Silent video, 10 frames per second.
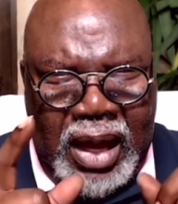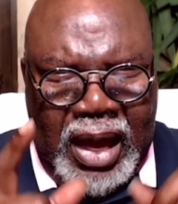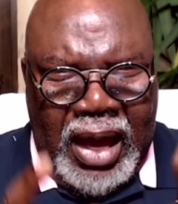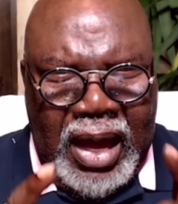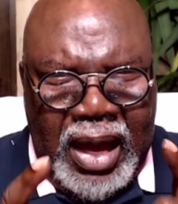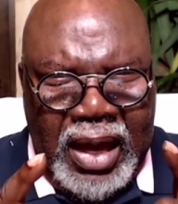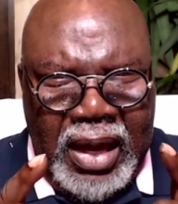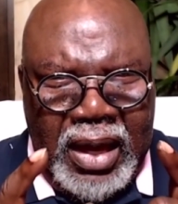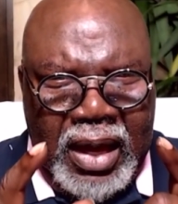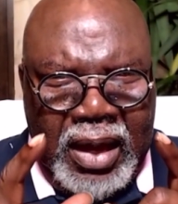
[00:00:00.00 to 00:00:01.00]
I
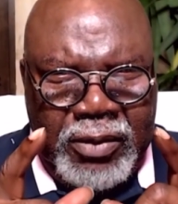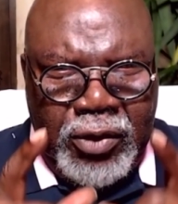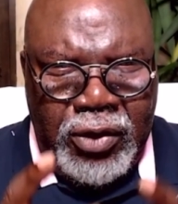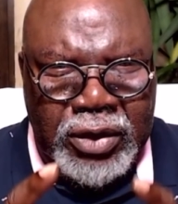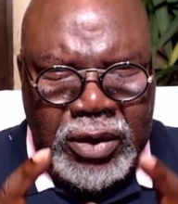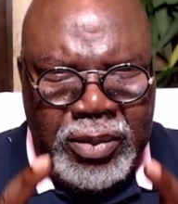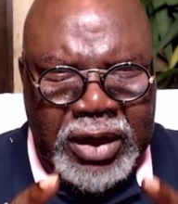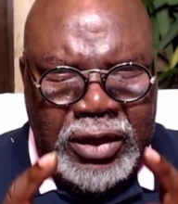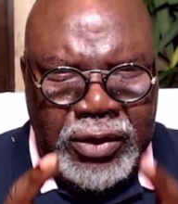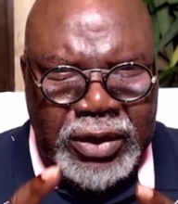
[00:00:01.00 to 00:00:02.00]
am going to
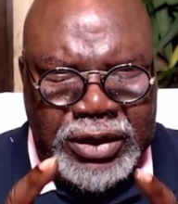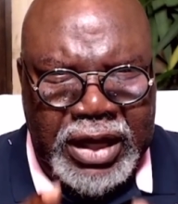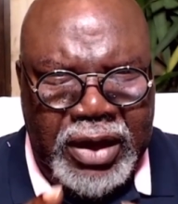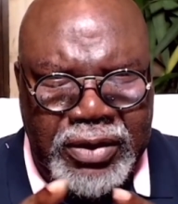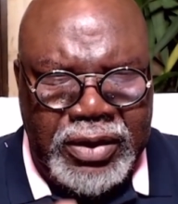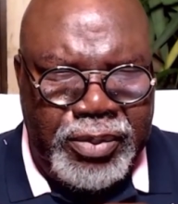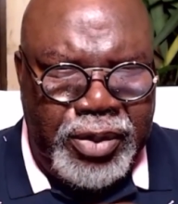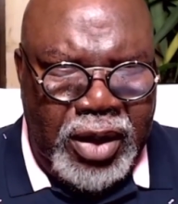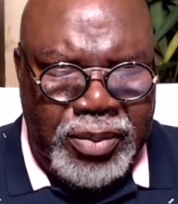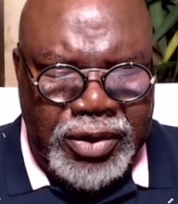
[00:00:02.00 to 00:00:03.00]
make you a child of the
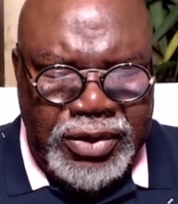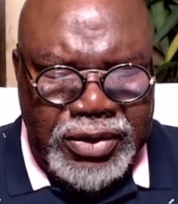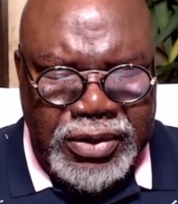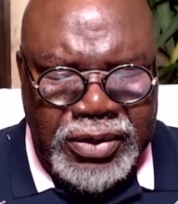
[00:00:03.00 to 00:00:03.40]
promise.